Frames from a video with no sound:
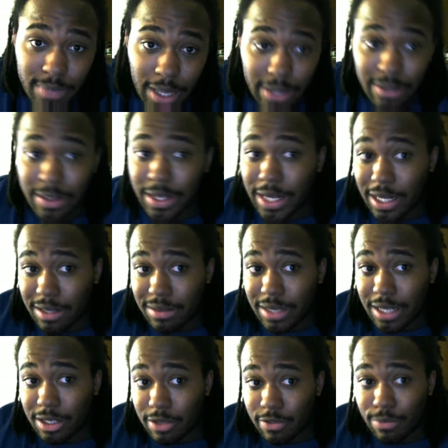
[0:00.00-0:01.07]
Other than
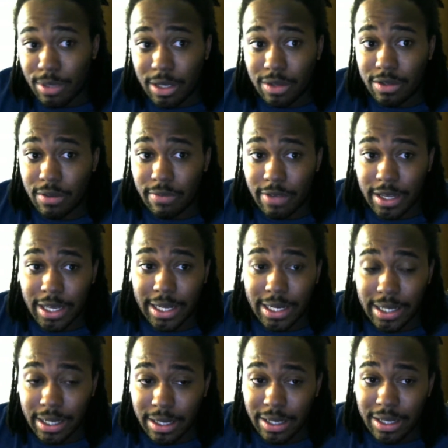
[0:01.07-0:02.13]
that Doflamingo's a
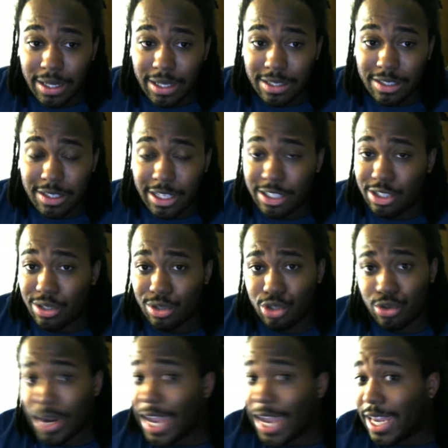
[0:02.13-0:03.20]
fucking celestial
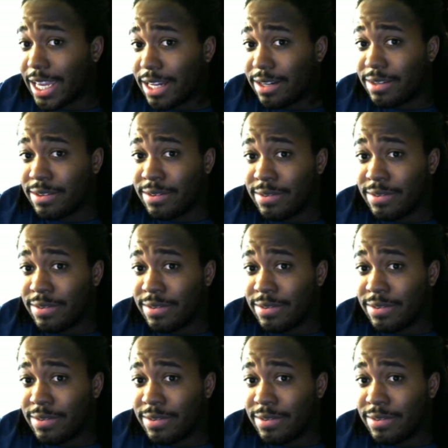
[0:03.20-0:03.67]
dragon.